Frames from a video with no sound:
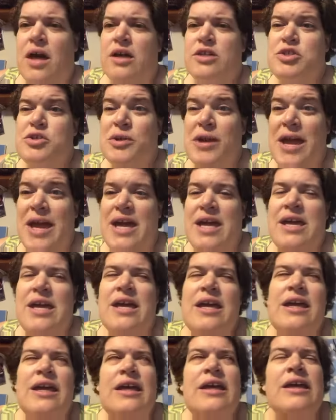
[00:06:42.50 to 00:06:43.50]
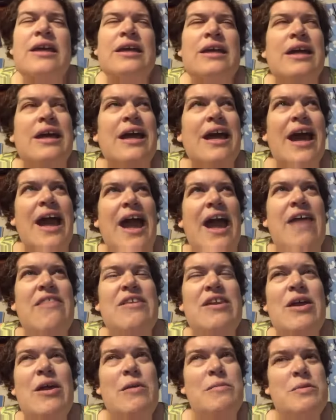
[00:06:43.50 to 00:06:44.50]
tray. And
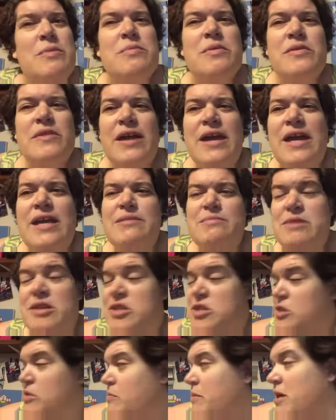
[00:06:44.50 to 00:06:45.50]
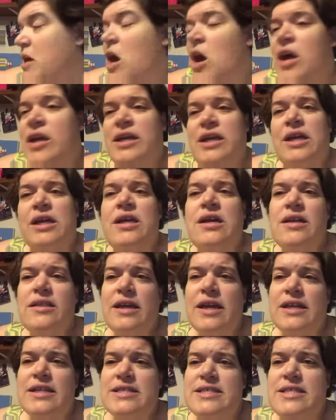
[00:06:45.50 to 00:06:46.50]
then I remember Mr. McCarty,
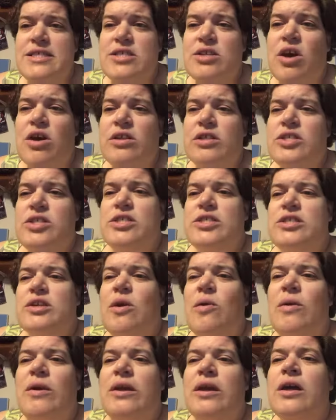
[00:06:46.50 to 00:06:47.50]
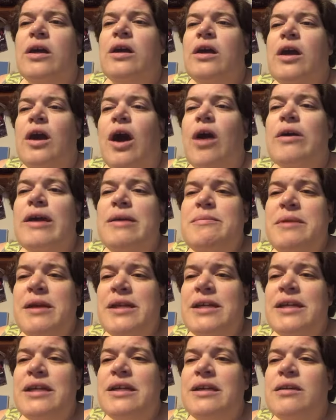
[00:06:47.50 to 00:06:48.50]
the anesthesiologist, going, okay,
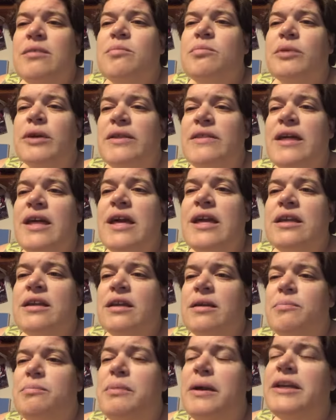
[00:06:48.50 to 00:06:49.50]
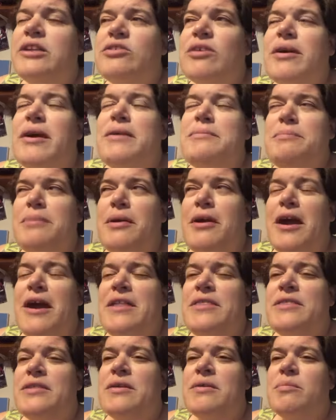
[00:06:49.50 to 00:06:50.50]
Mandy, breathe in, big
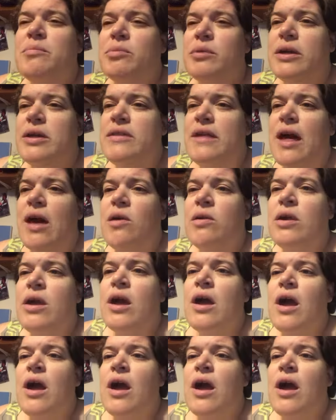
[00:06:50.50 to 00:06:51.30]
breath, breathe out,